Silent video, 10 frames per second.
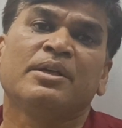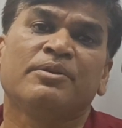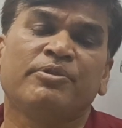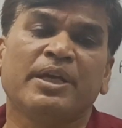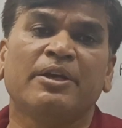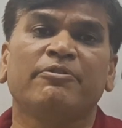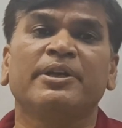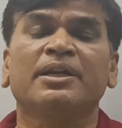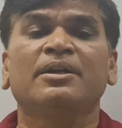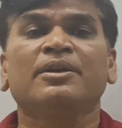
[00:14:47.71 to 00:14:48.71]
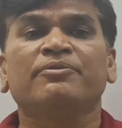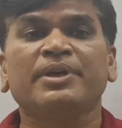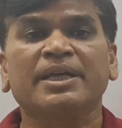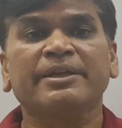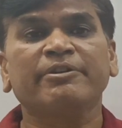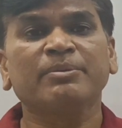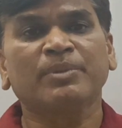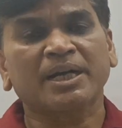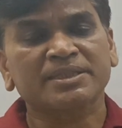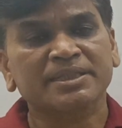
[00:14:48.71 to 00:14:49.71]
we are having
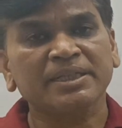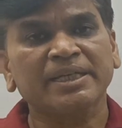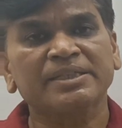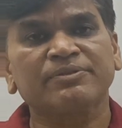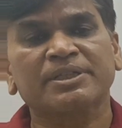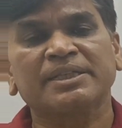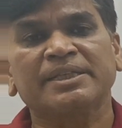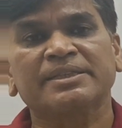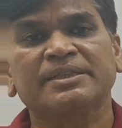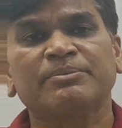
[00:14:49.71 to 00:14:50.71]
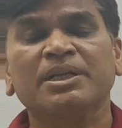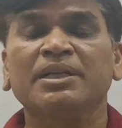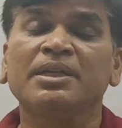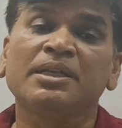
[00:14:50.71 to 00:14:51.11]
Marshall Edgeworth index number.